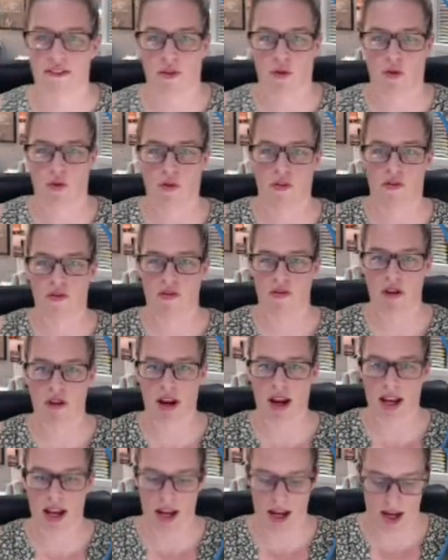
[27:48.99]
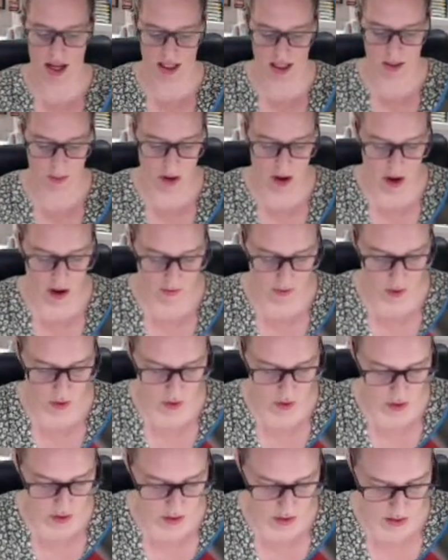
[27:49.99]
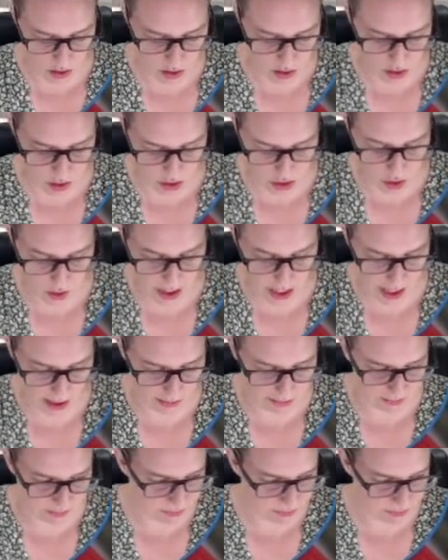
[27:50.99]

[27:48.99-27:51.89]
for free as part of your joining.